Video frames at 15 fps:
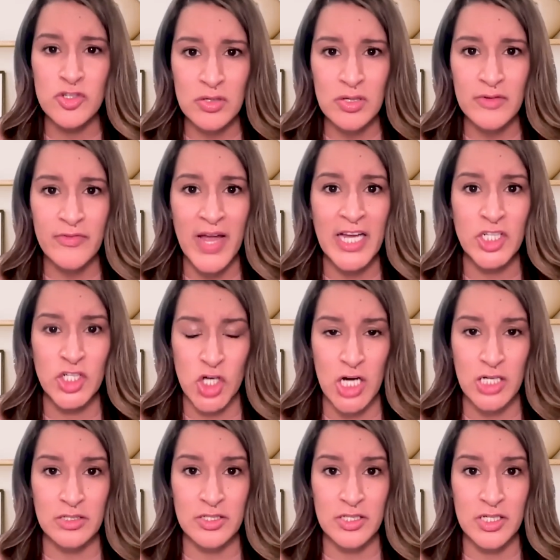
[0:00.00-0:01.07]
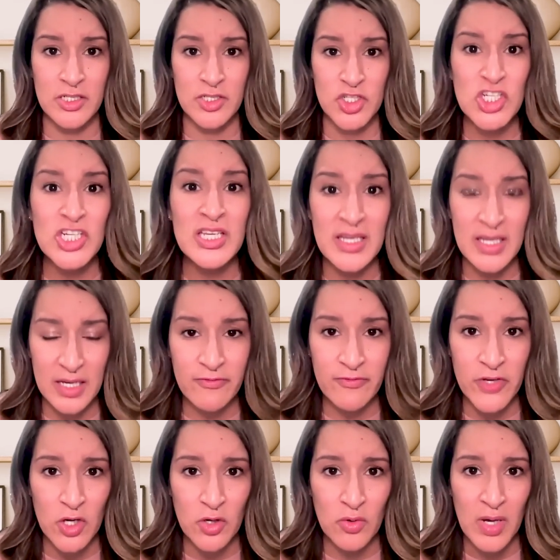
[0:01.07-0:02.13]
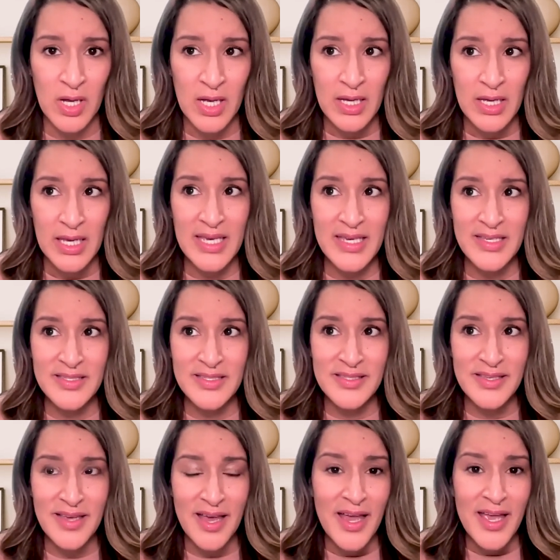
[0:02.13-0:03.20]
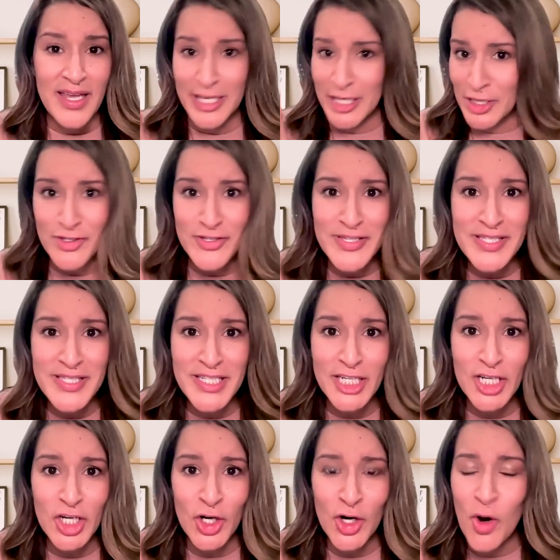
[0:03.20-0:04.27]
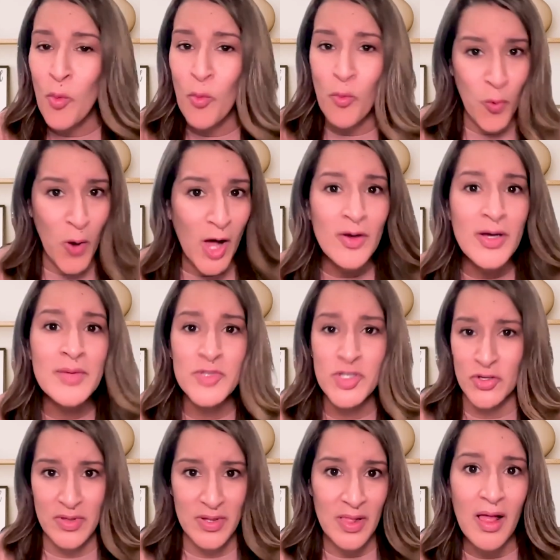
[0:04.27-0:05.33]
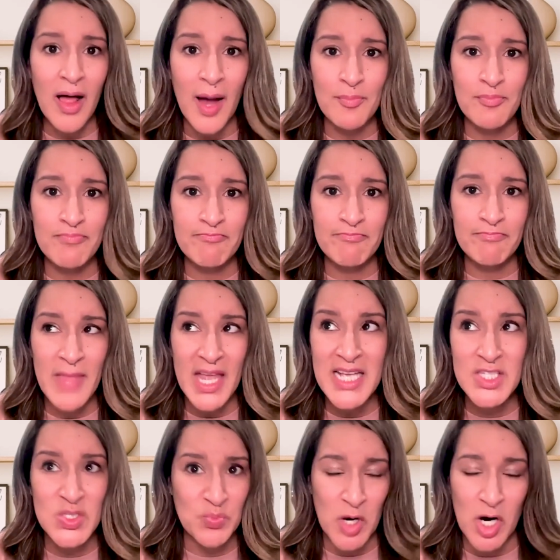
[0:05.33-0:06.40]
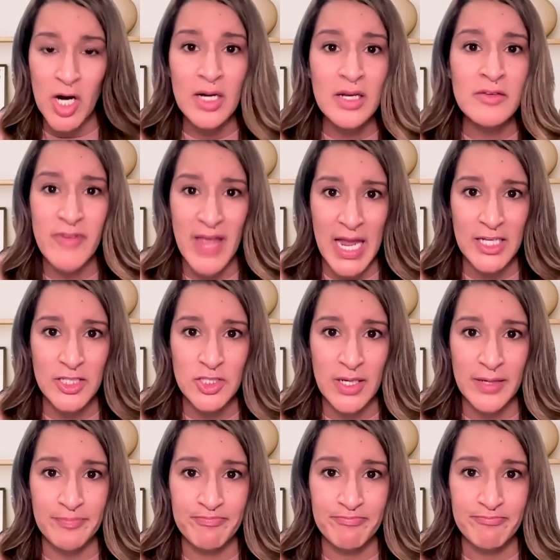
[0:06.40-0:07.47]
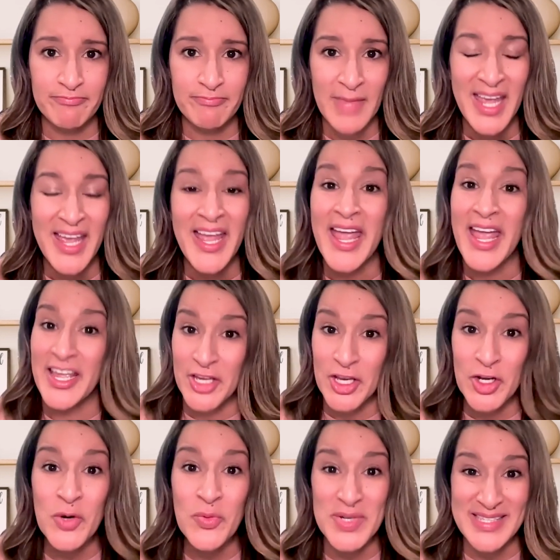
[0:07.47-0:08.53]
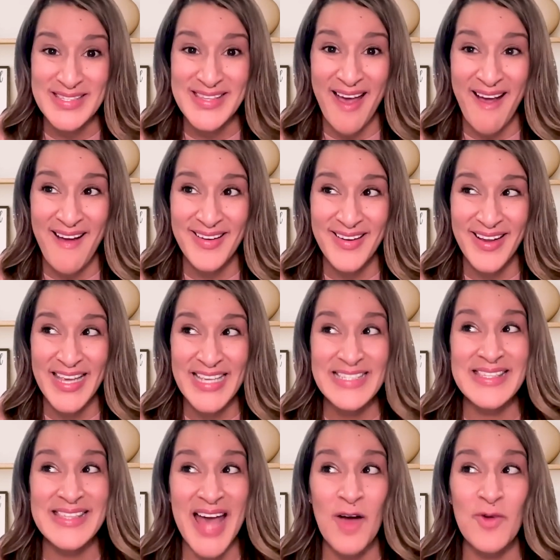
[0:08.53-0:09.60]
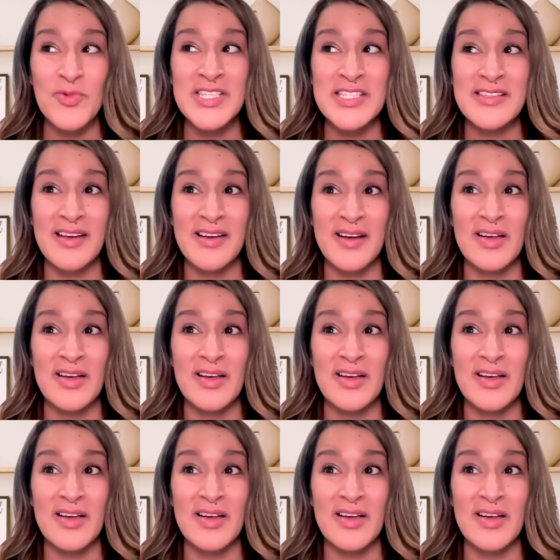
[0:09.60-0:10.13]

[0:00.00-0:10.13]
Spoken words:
certified doctor should give you. Is here's a sticker, welcome to the club. It's part of aging. And you know what's sad is that was